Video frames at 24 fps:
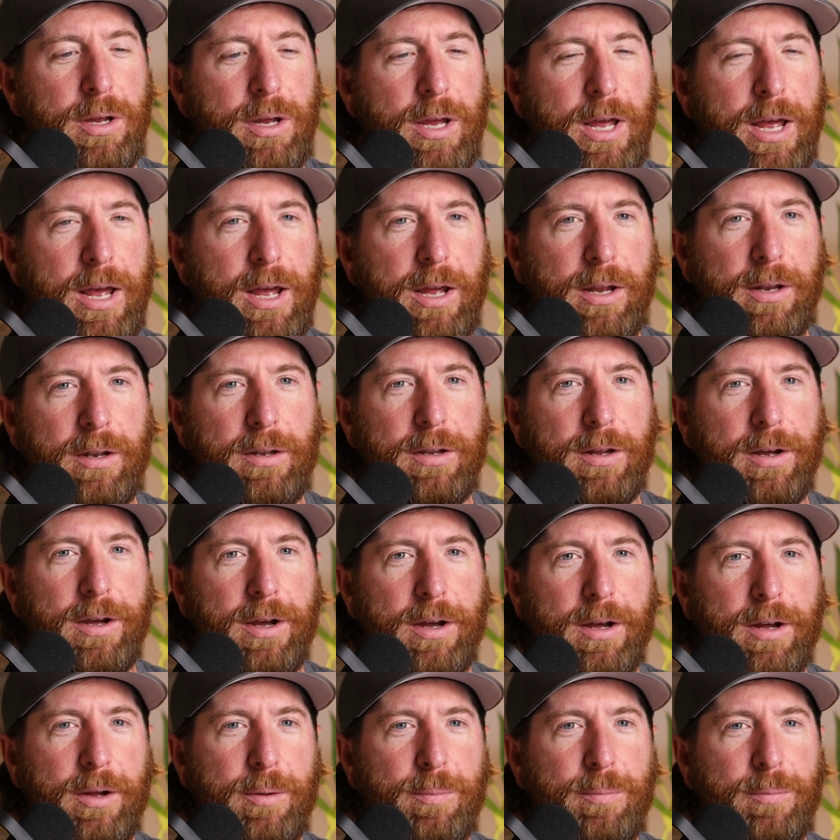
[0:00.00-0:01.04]
And
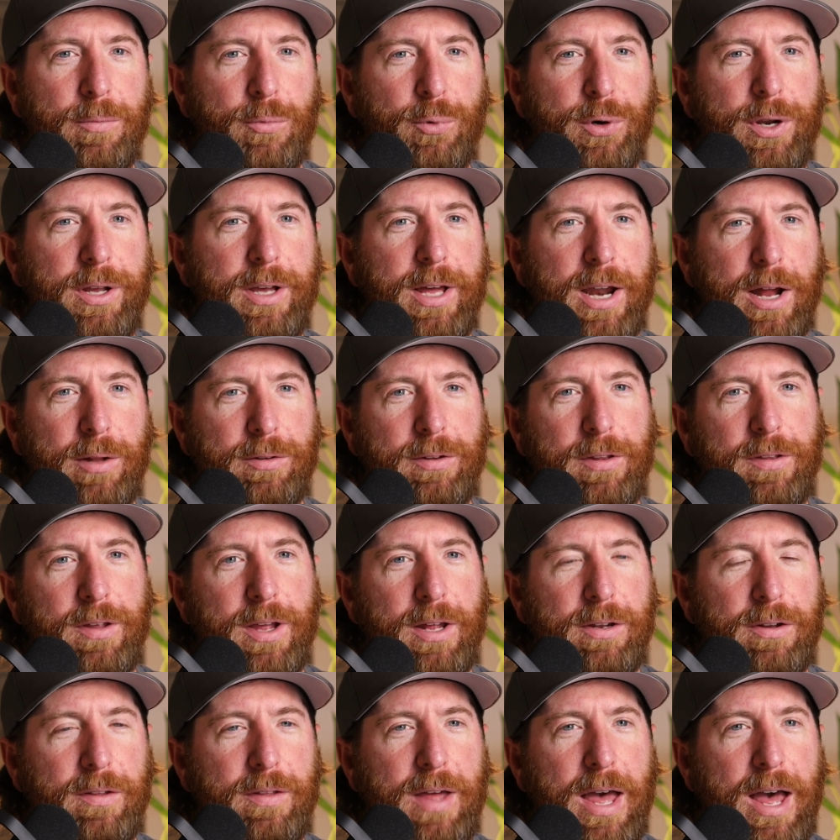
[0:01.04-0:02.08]
when you get out to the
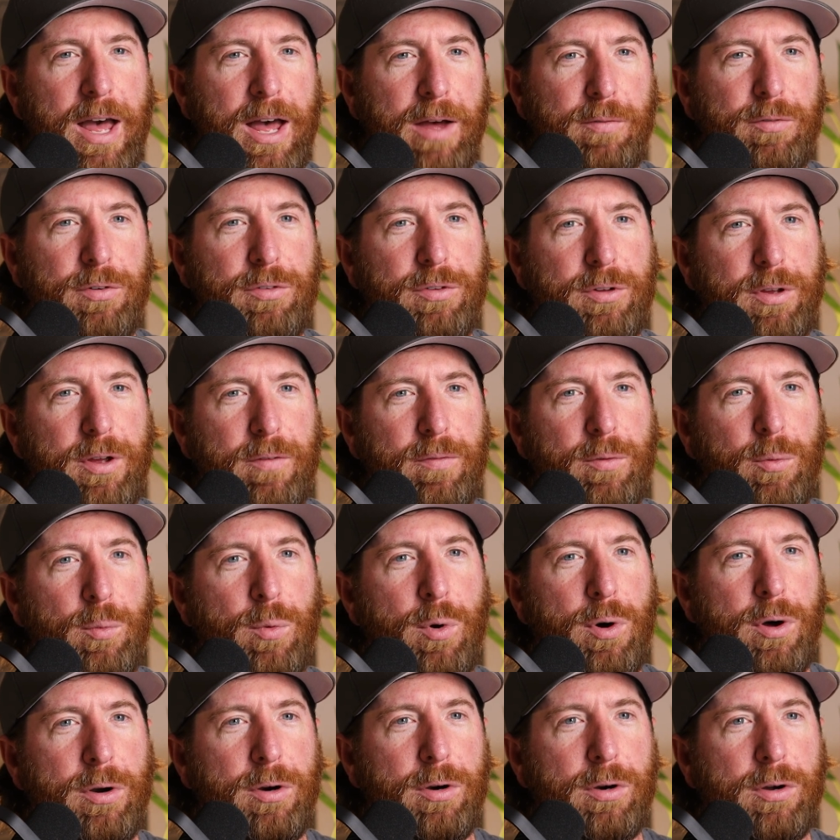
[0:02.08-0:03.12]
end of that, obviously you have the
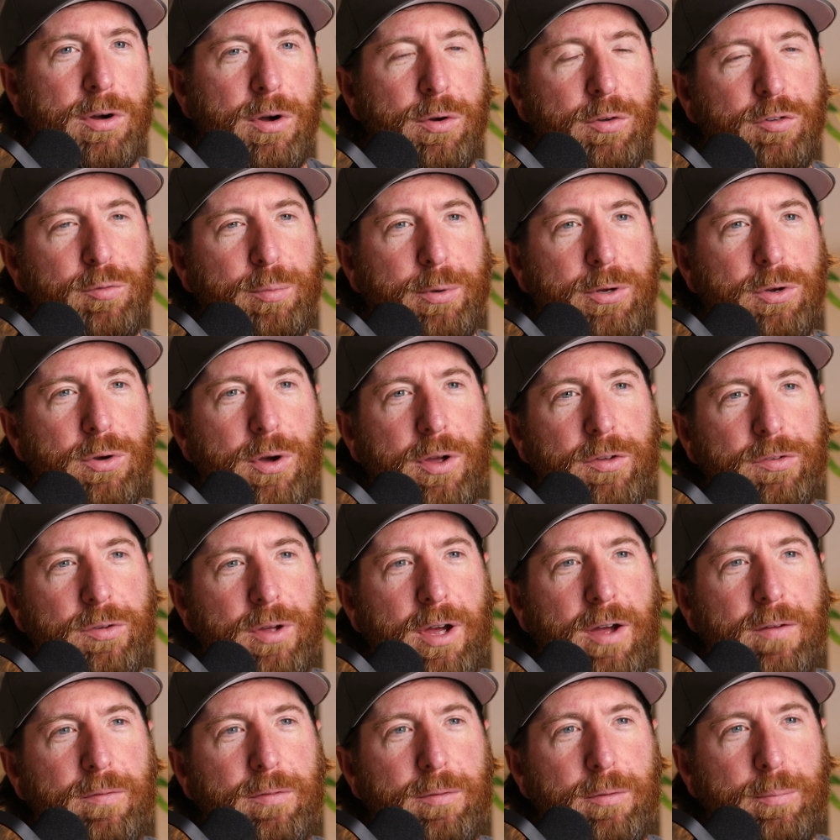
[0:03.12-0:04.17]
water coast, but you also
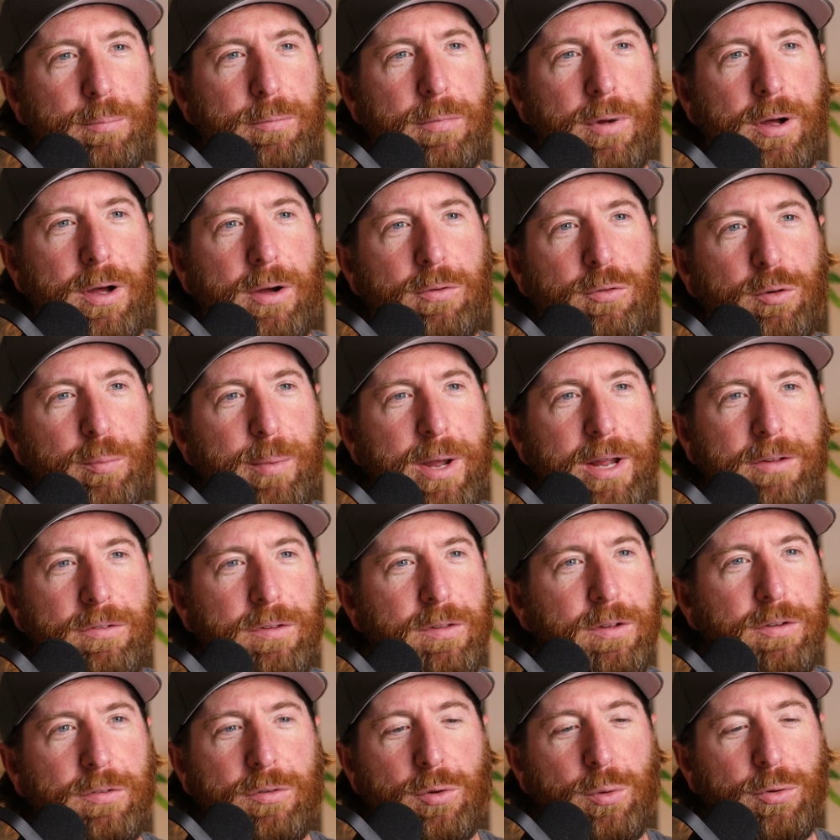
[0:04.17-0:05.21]
have remains of
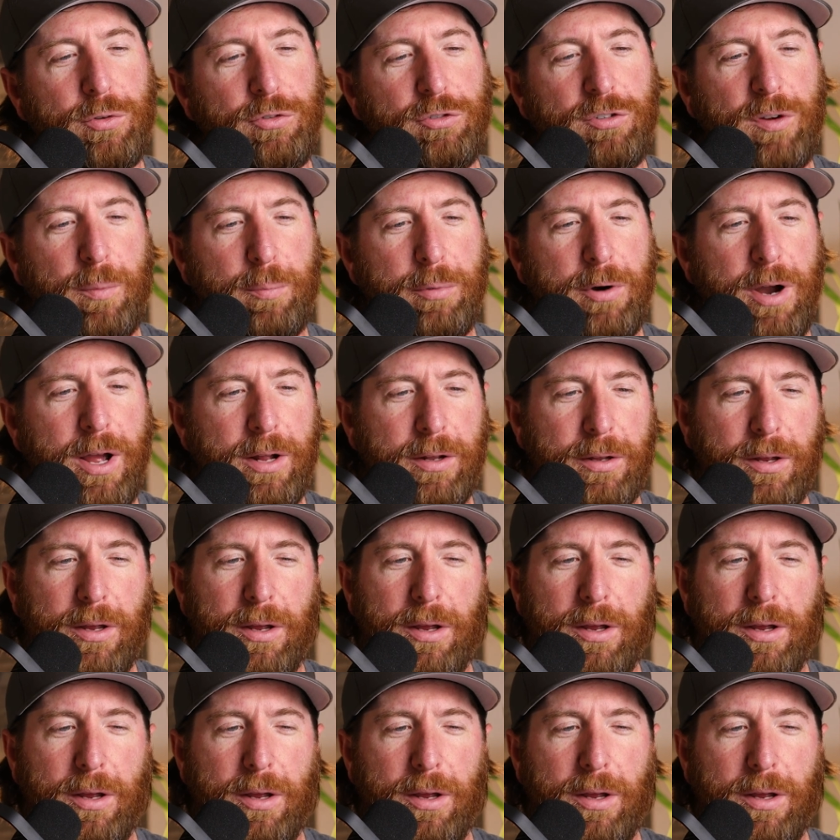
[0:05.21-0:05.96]
this old shipwreck.